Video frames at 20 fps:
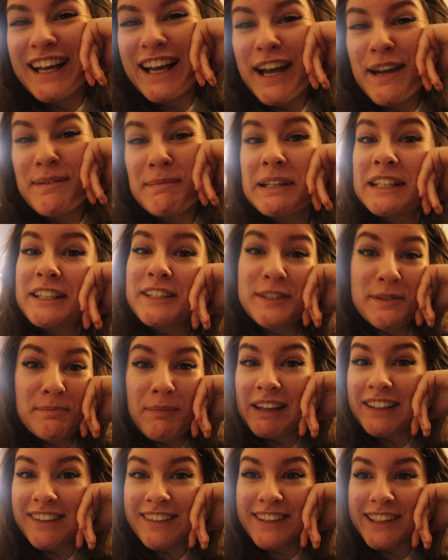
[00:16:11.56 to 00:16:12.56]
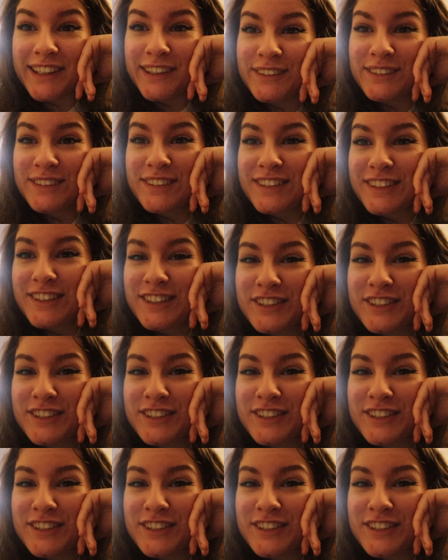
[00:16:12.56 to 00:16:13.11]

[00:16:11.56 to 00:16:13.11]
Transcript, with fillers: I made it to Becca's house.